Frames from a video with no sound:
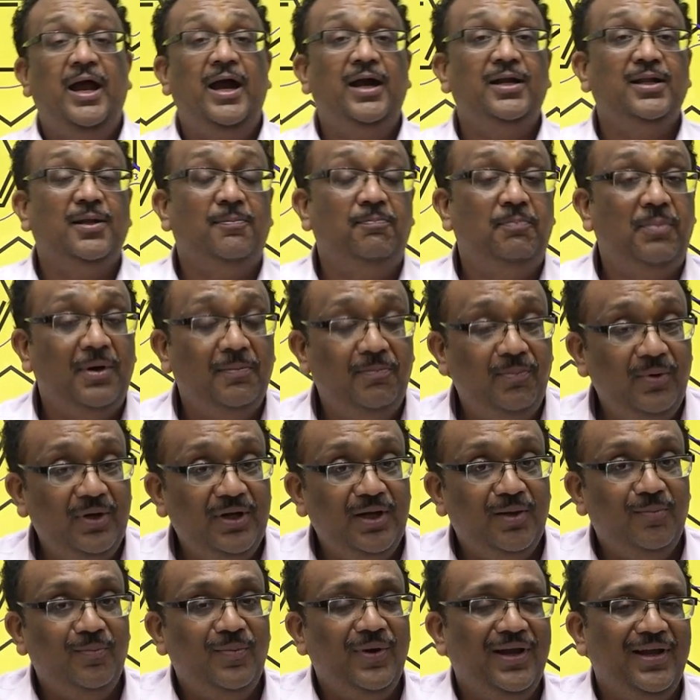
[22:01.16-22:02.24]
and the purple
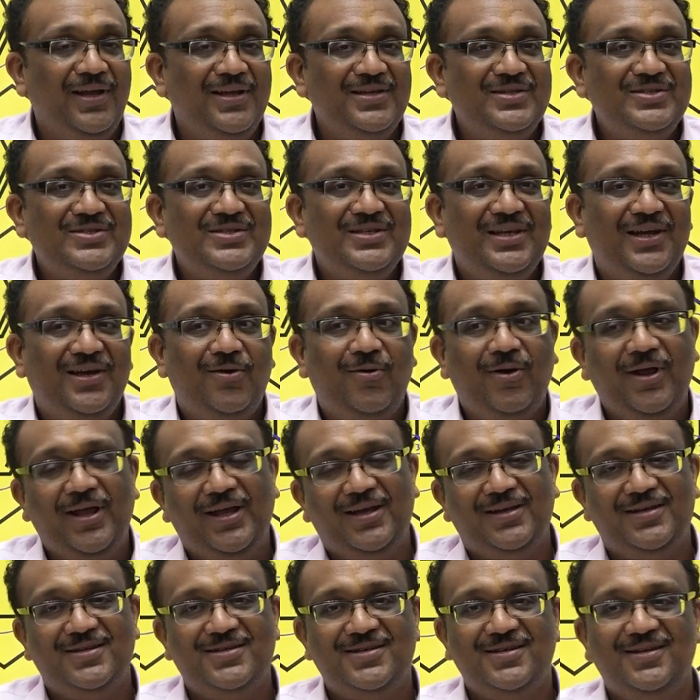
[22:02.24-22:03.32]
numbering is
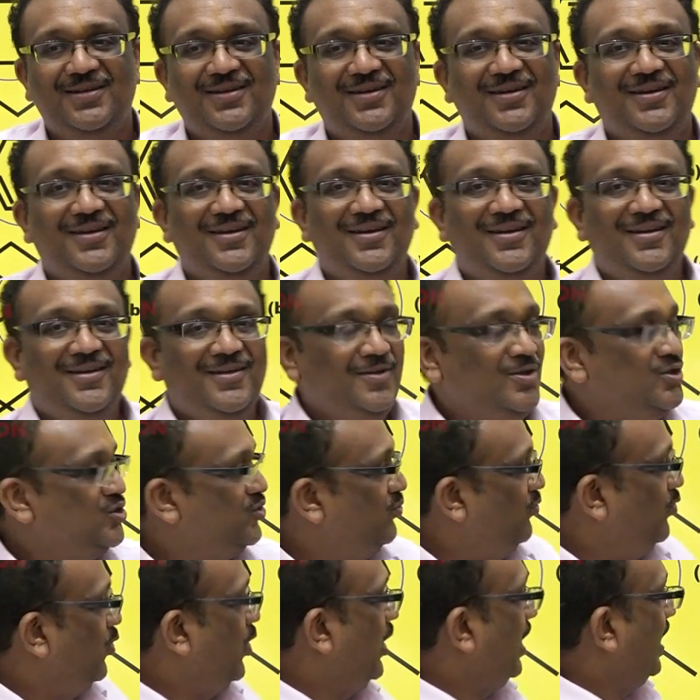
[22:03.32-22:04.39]
correct. So
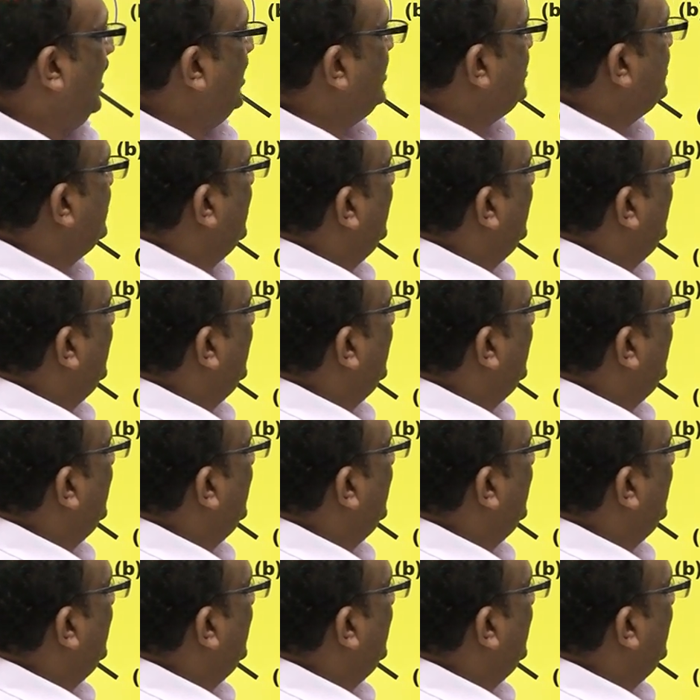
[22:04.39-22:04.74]
what do I get?